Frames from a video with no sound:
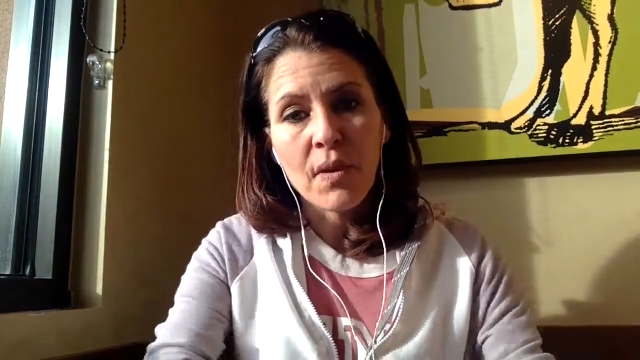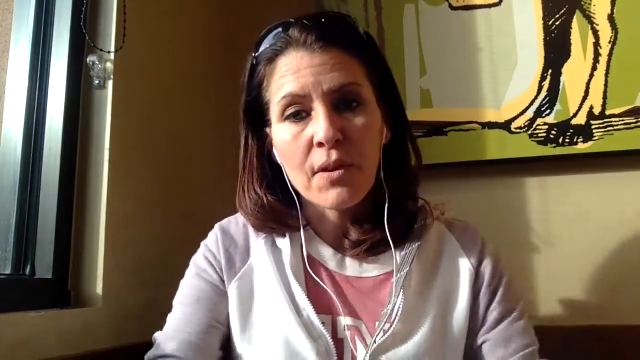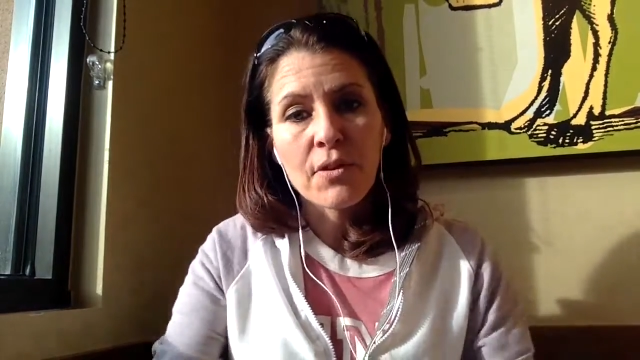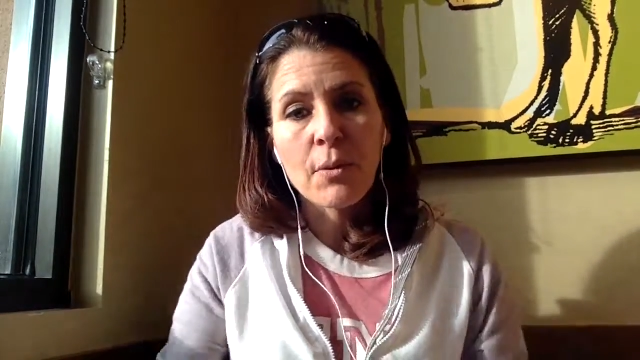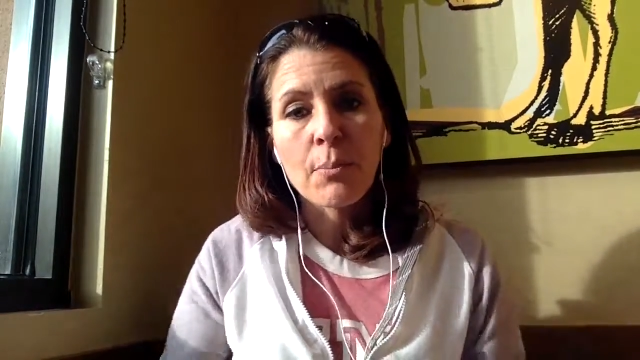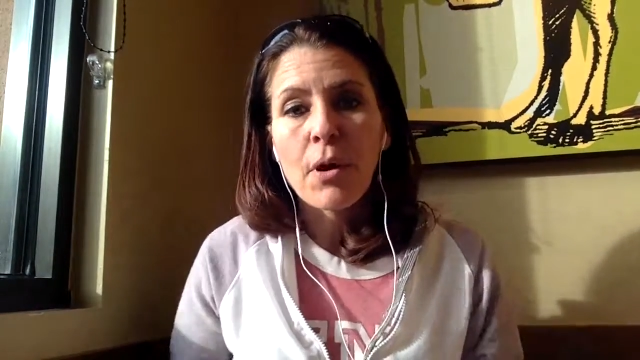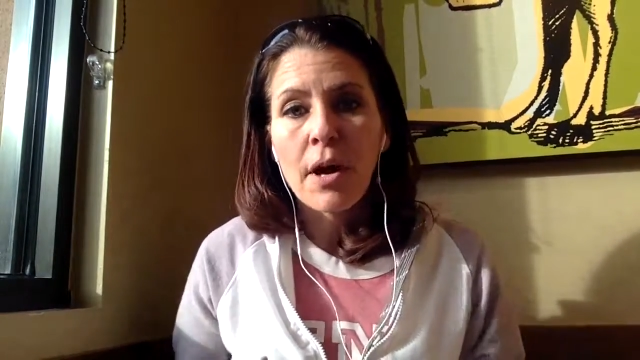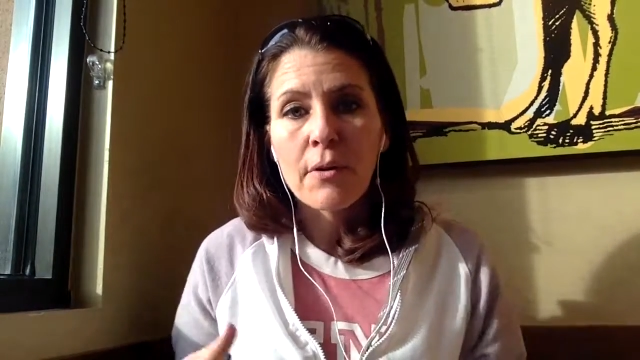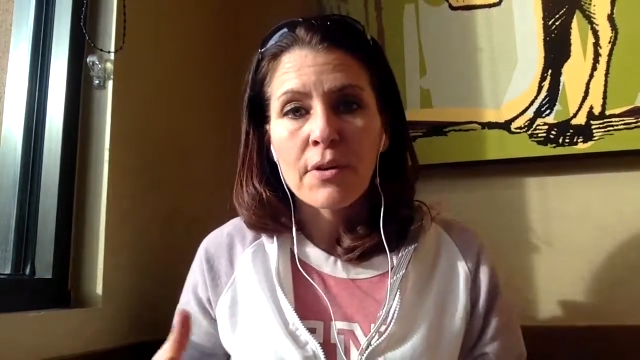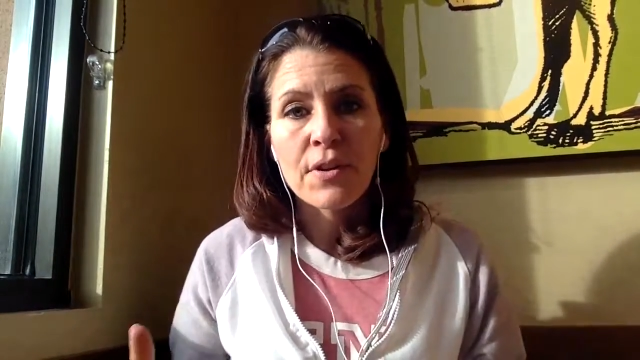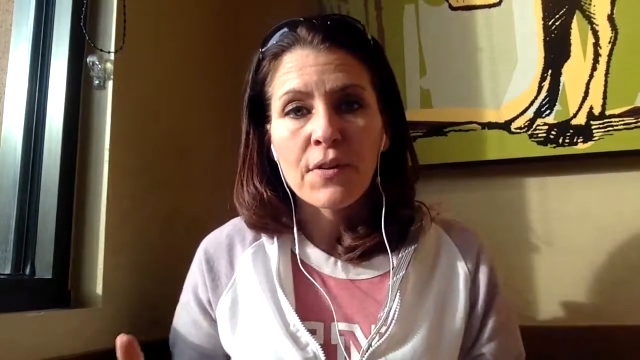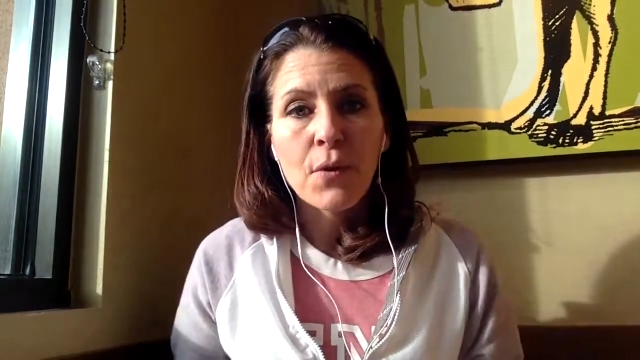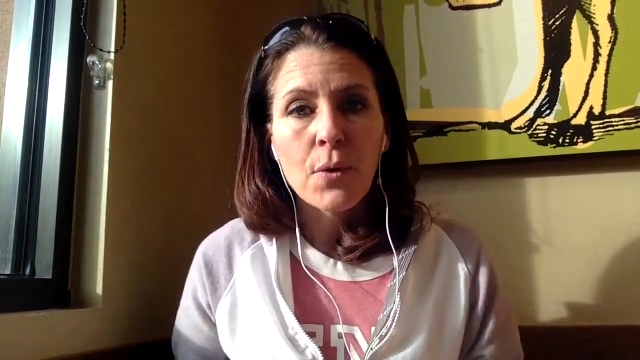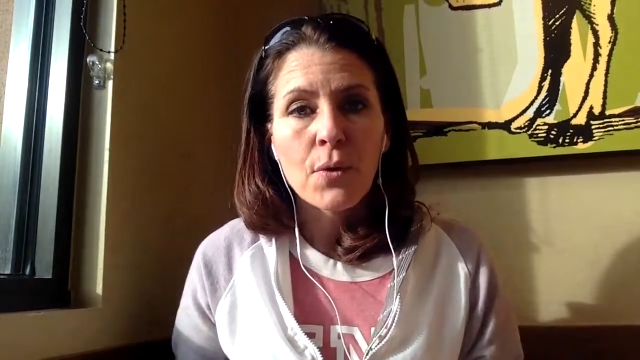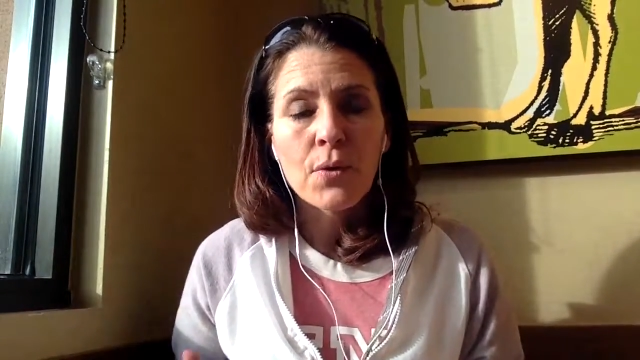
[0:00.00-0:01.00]
the progress
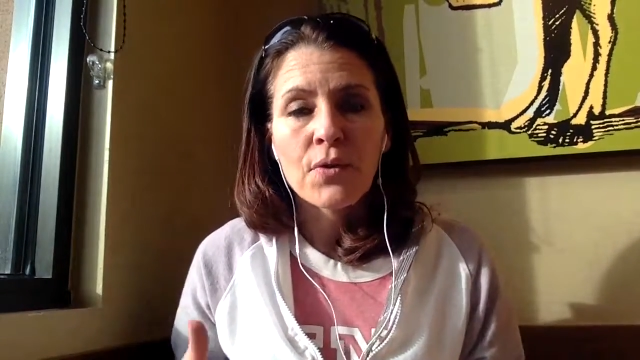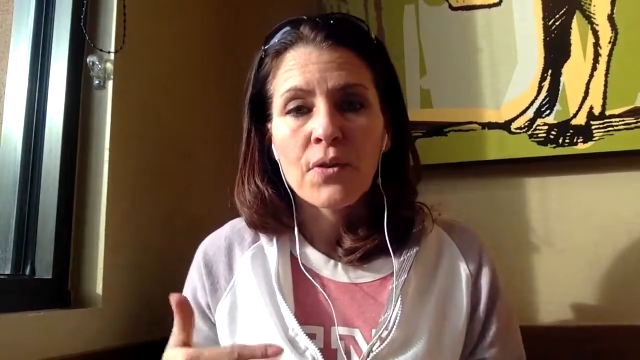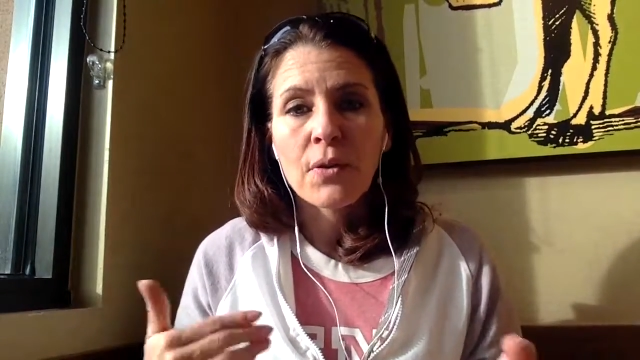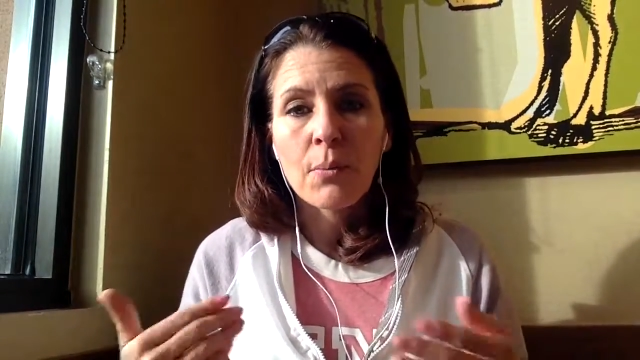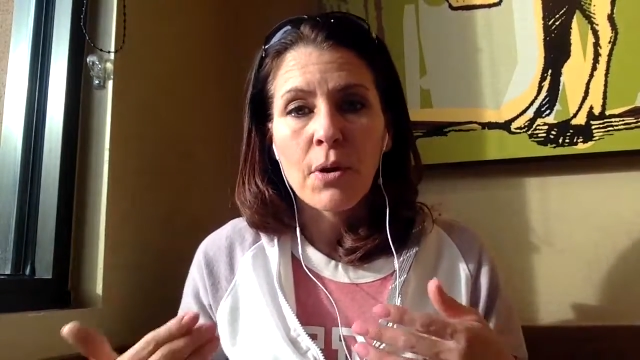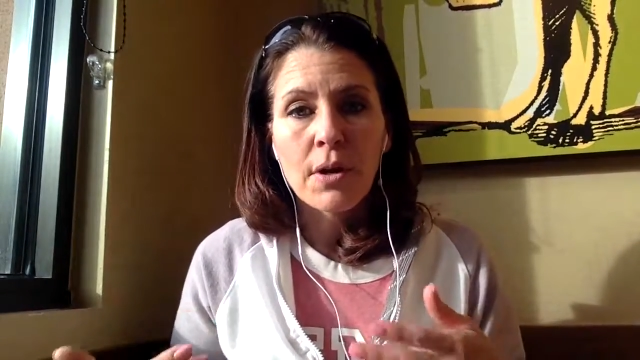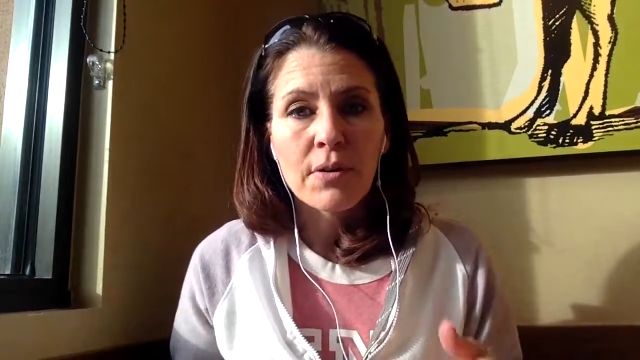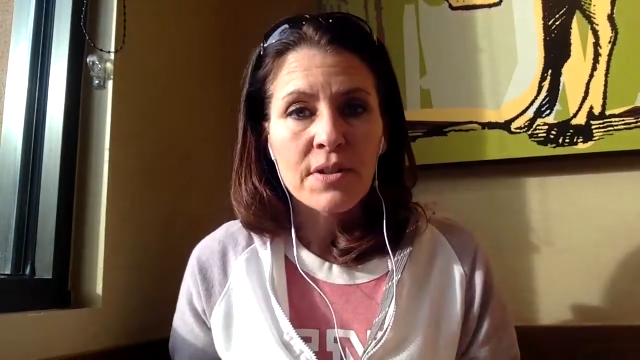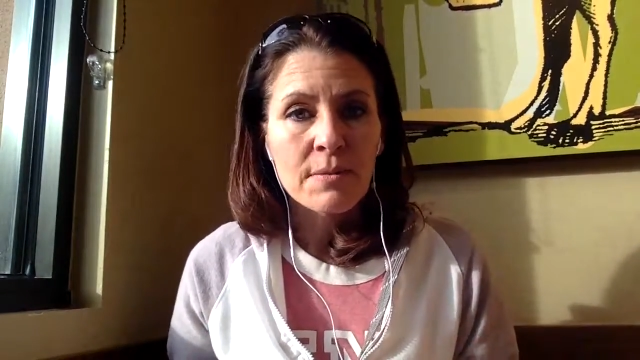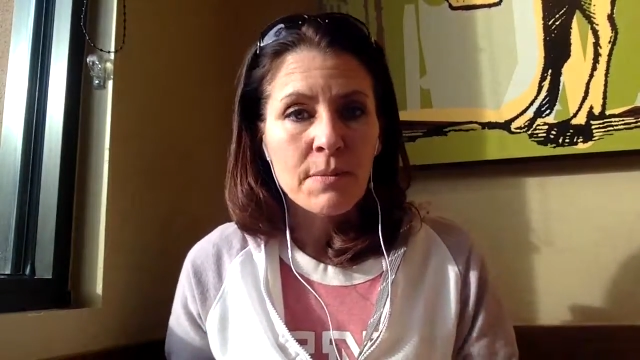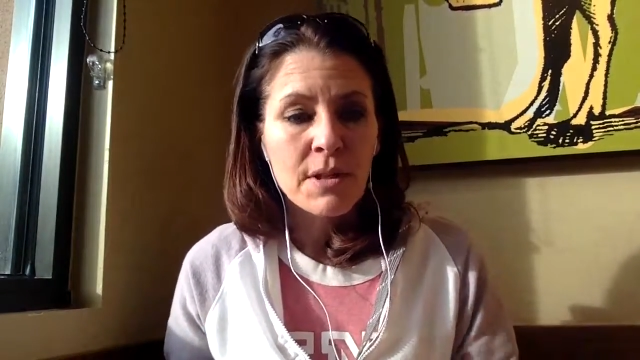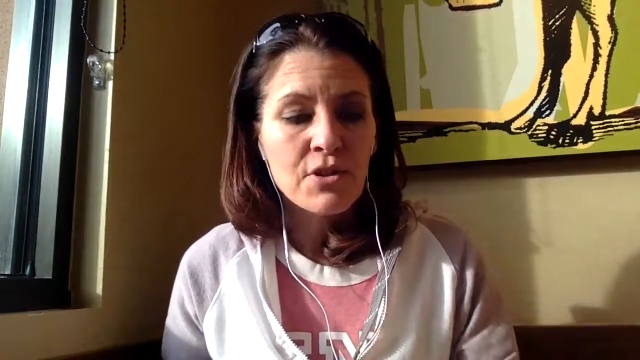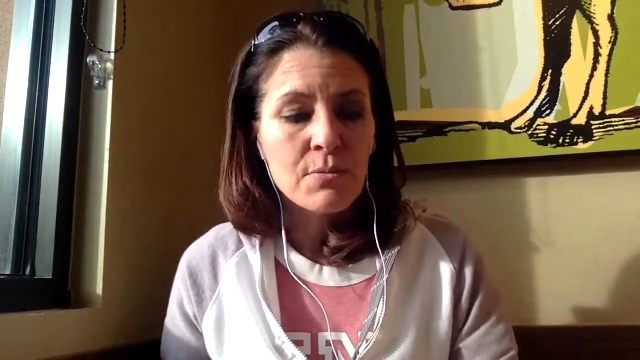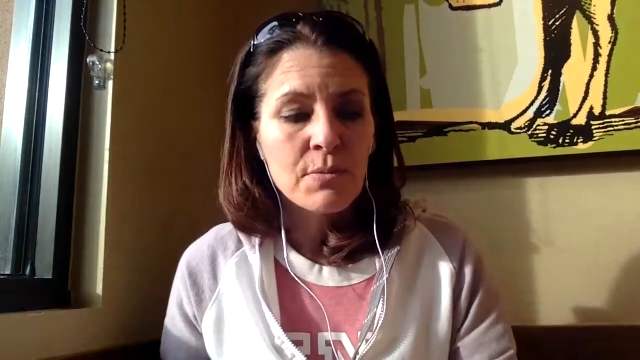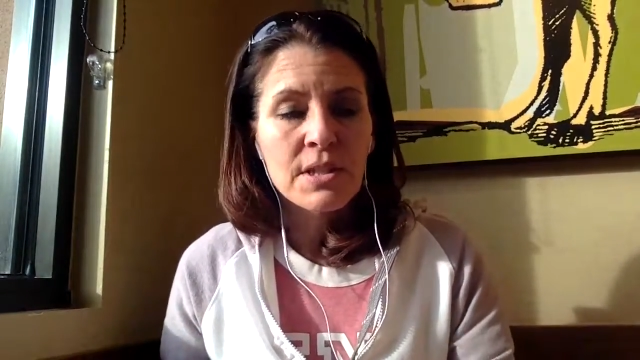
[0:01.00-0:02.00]
photos and the progress
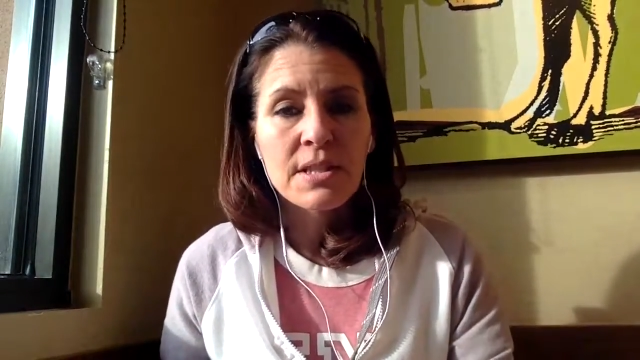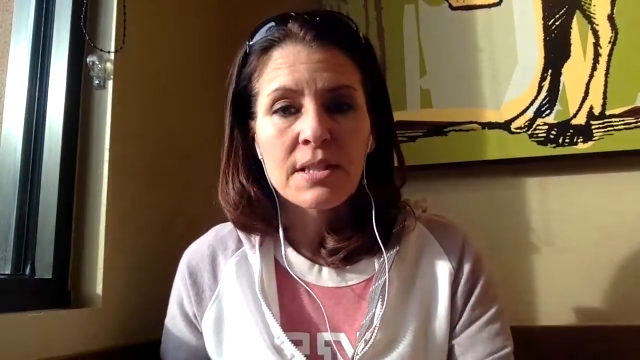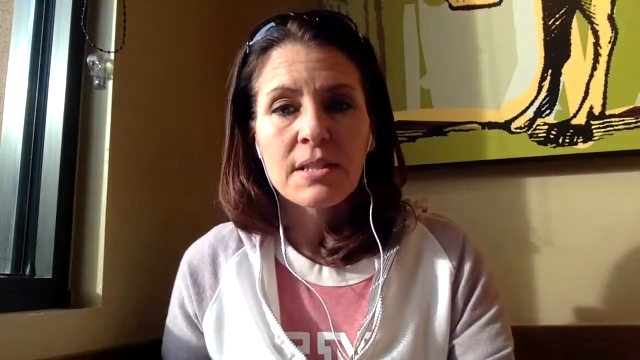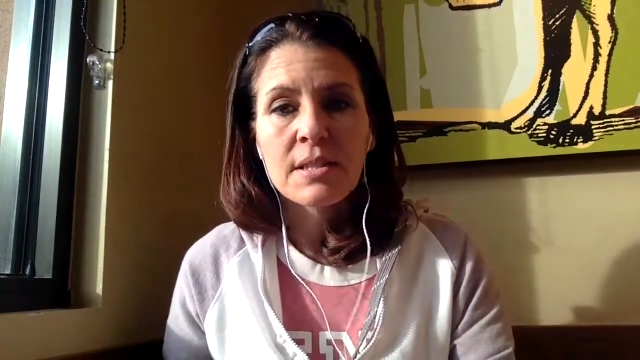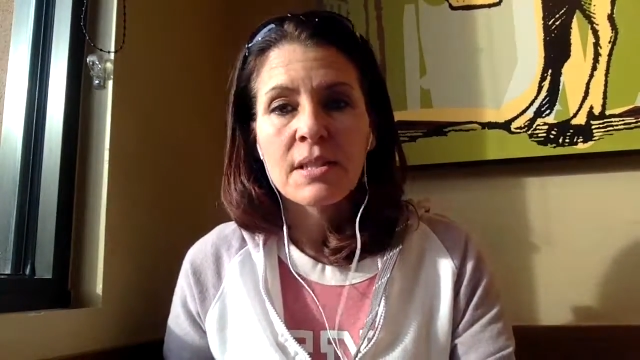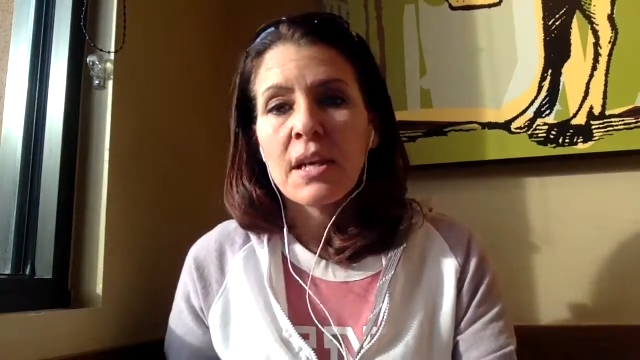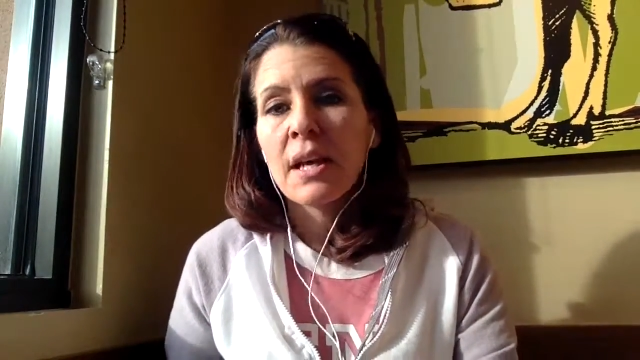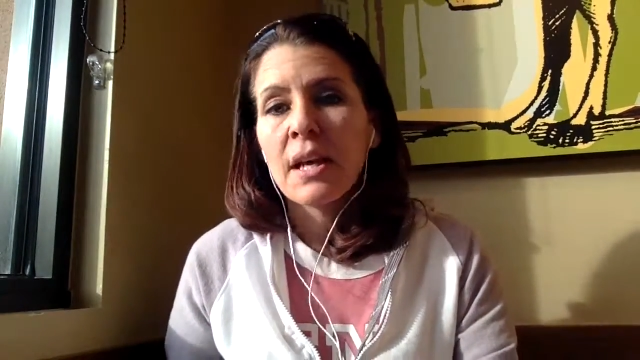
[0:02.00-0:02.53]
measurements.